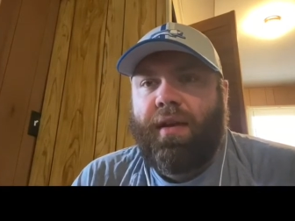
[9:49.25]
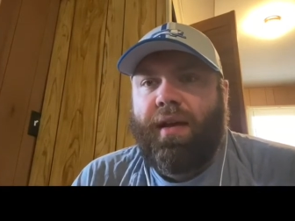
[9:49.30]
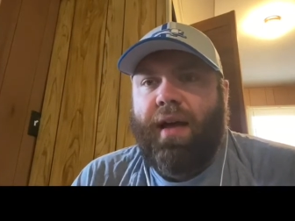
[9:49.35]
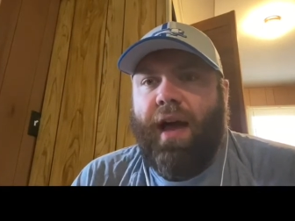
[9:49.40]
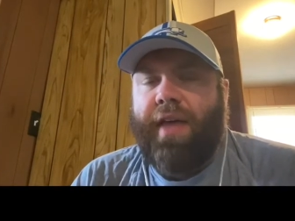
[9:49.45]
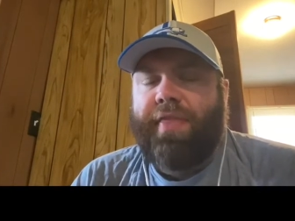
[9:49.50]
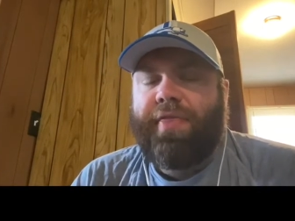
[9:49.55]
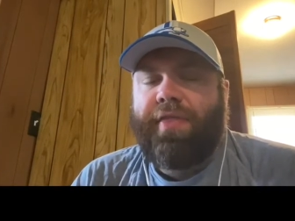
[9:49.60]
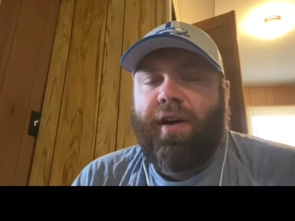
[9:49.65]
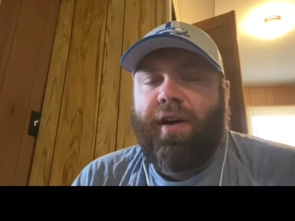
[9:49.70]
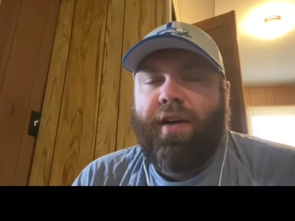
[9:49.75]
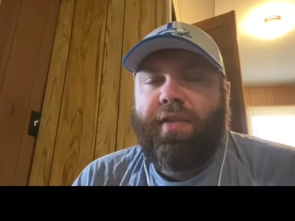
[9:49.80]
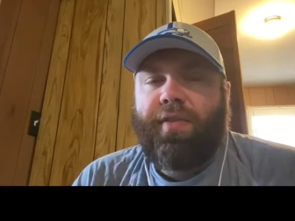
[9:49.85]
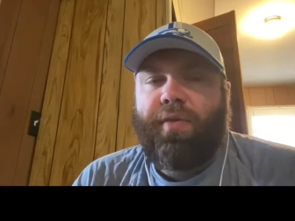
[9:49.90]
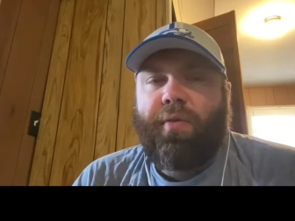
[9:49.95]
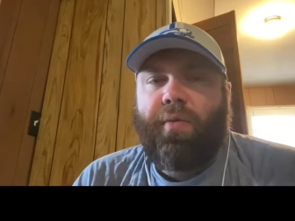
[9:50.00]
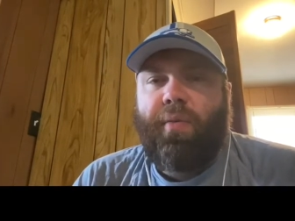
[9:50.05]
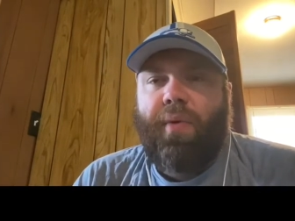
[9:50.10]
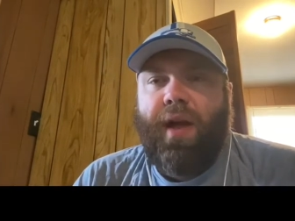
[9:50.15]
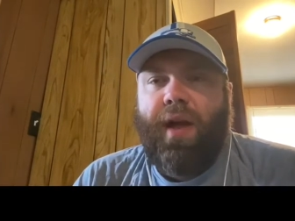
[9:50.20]
I thought the
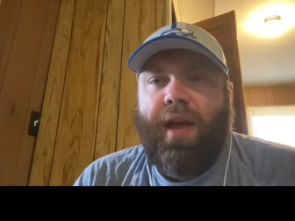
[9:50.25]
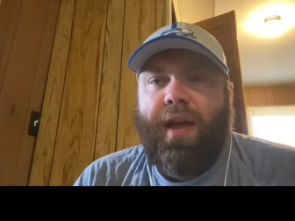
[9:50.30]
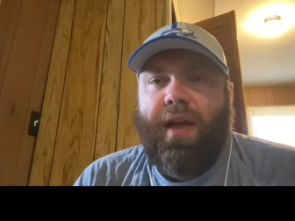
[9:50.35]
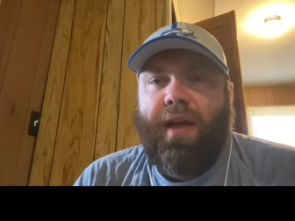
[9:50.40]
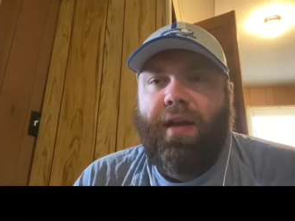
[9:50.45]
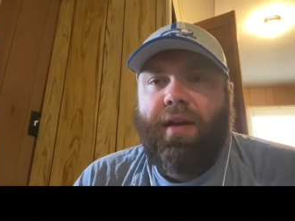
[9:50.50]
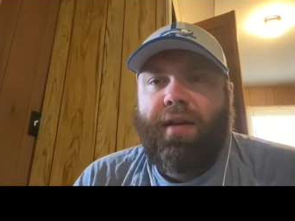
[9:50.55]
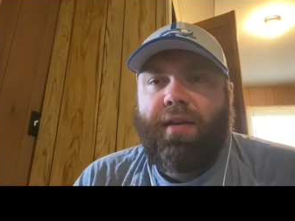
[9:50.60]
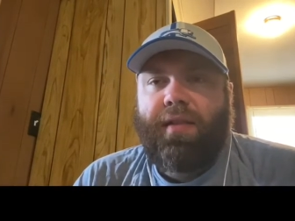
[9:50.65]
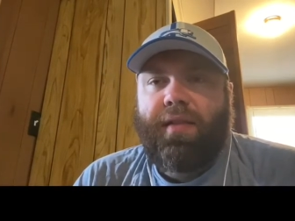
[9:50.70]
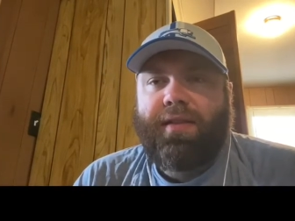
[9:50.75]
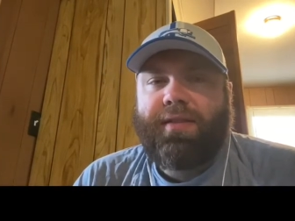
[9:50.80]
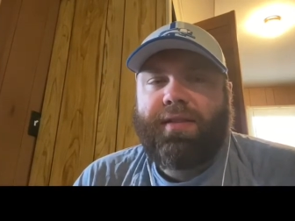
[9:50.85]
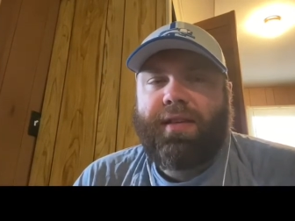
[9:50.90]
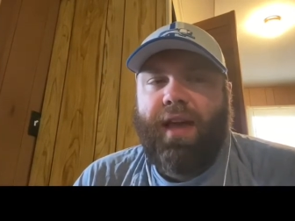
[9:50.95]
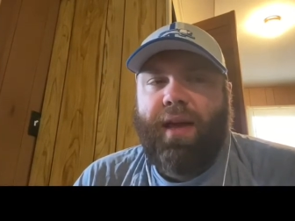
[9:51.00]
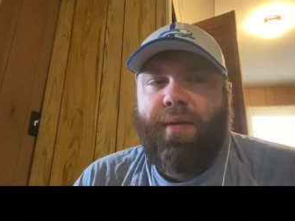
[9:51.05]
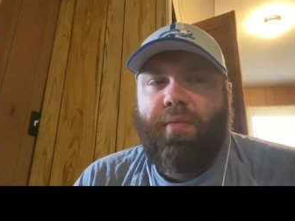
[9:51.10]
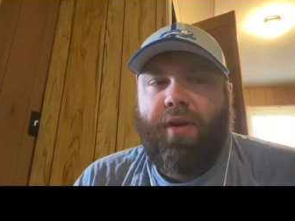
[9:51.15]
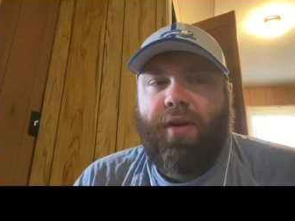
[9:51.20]
way this
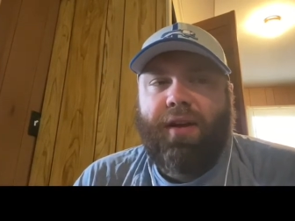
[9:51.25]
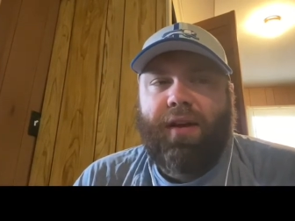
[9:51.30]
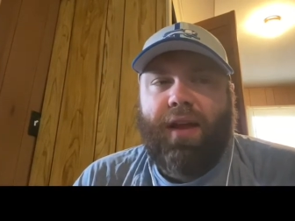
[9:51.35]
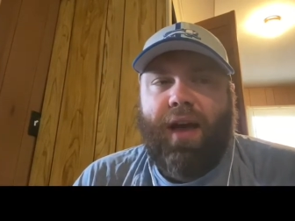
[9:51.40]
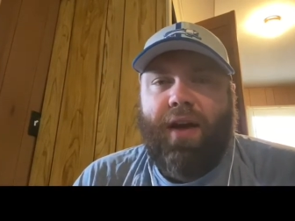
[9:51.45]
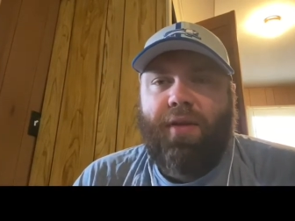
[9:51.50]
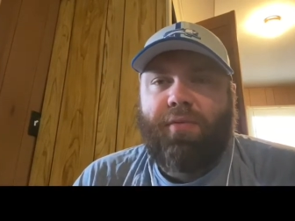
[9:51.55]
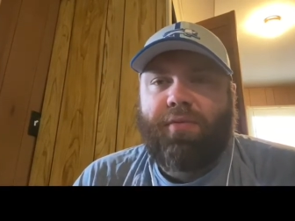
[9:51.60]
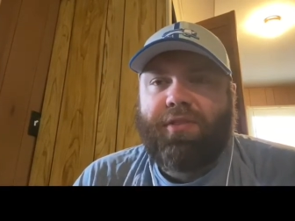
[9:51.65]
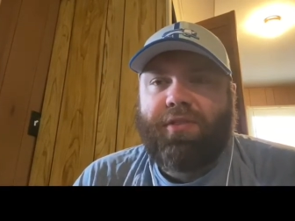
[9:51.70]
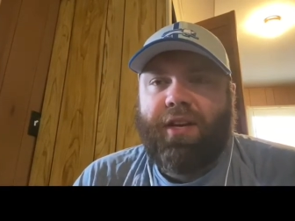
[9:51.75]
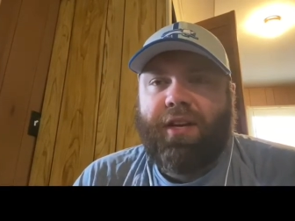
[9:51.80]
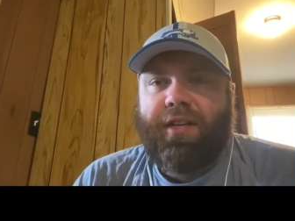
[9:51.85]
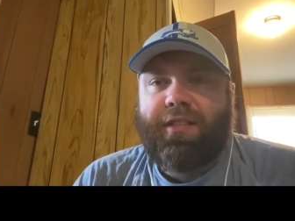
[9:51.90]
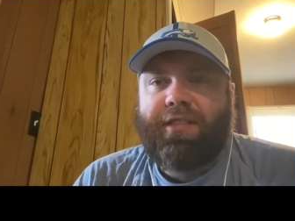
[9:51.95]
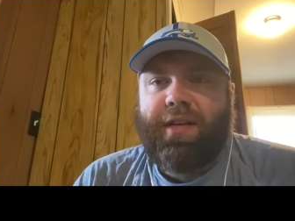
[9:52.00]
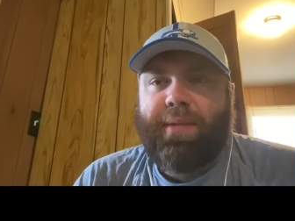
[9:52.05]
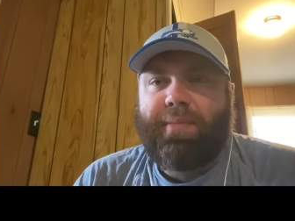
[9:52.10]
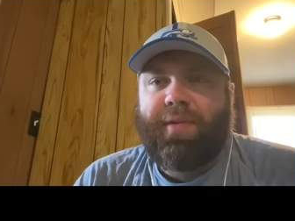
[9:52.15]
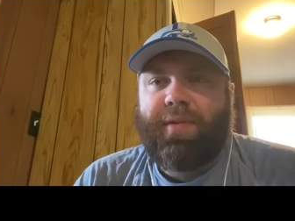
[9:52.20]
game went down was
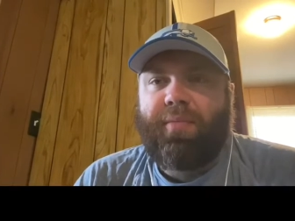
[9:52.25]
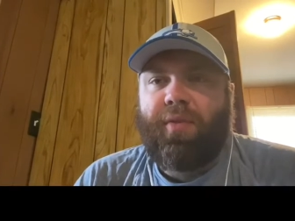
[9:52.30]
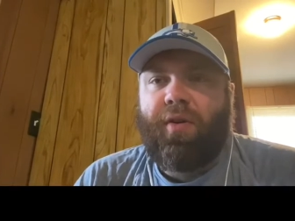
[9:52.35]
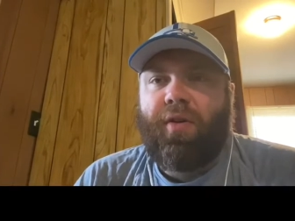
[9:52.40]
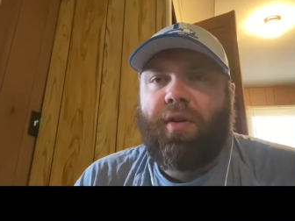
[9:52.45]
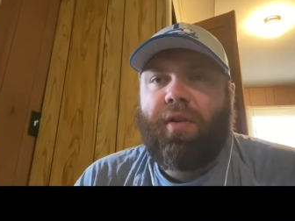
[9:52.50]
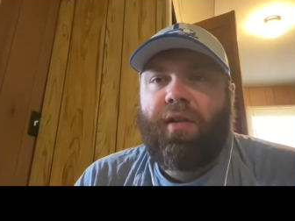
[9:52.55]
unacceptable,